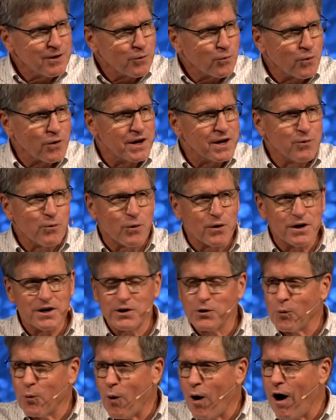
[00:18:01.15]
where he
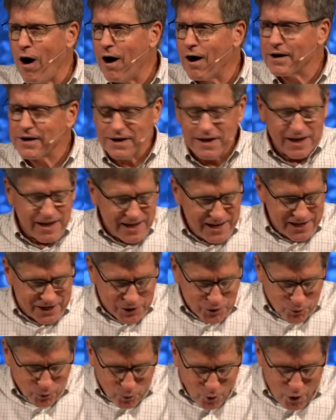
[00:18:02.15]
wanted to walk, he
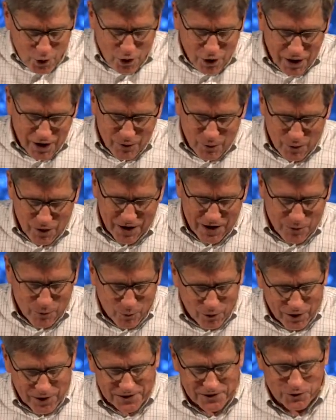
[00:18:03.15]
could work where he
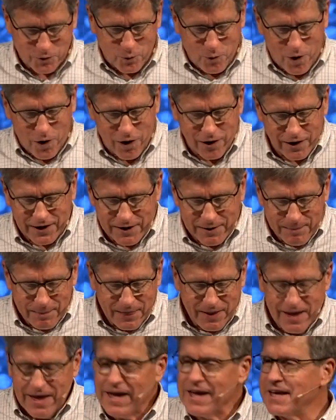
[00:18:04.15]
wanted to work,
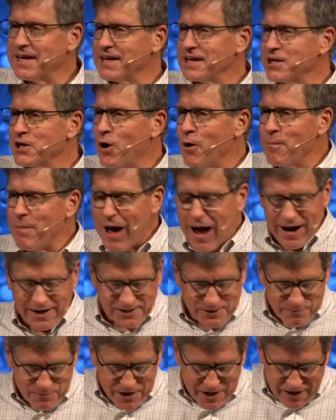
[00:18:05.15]
he could go
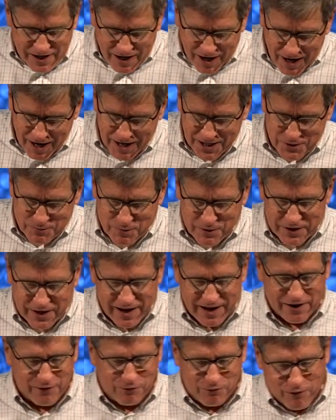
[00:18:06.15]
back to being a husband
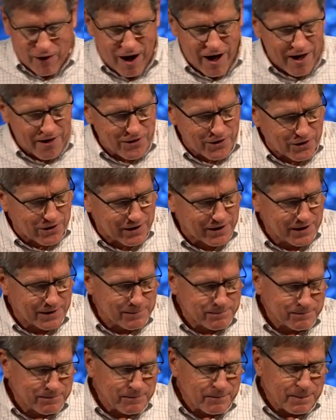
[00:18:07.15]
and a father.
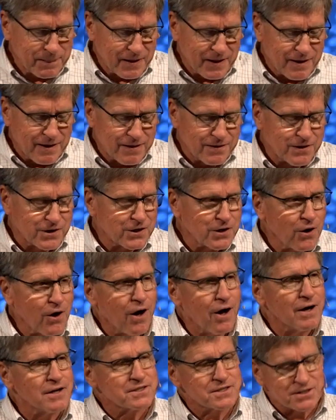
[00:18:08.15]
The
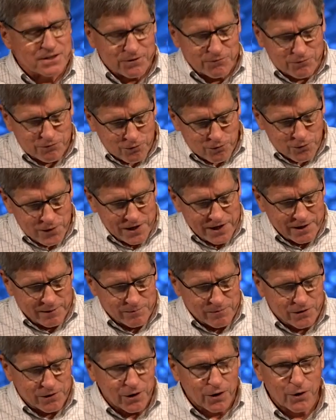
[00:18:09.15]
cost of
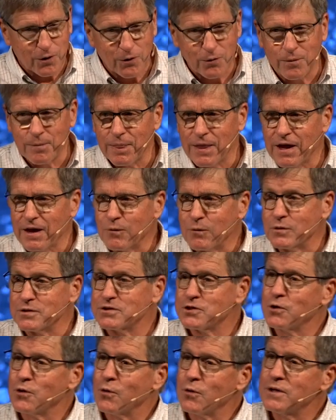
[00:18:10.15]
freedom, though,
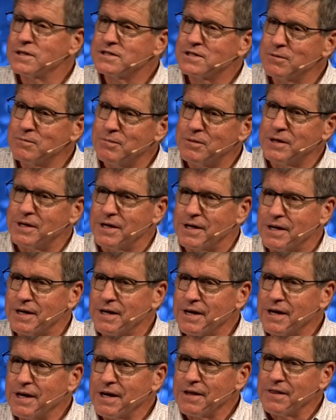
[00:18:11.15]
was going to
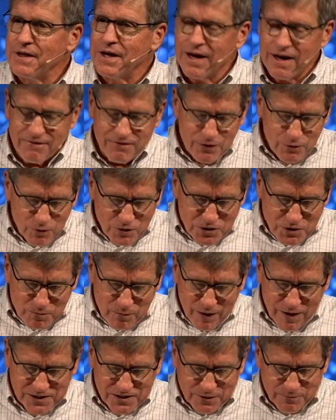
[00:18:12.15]
be the heavy
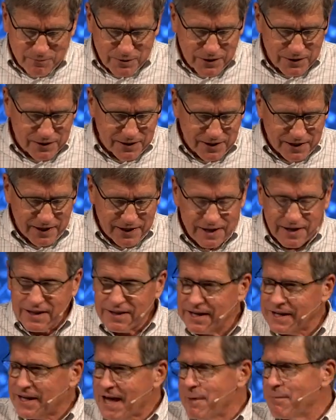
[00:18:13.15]
responsibility
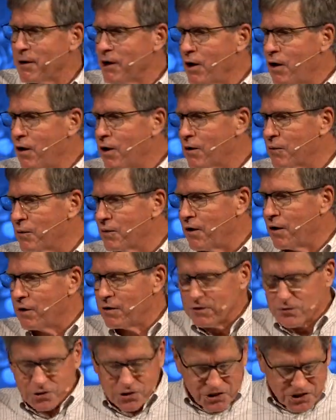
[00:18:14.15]
that came along with
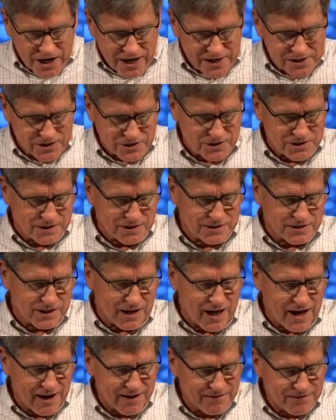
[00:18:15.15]
all those changes in his
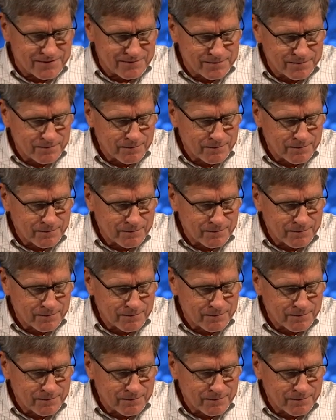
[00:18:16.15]
life.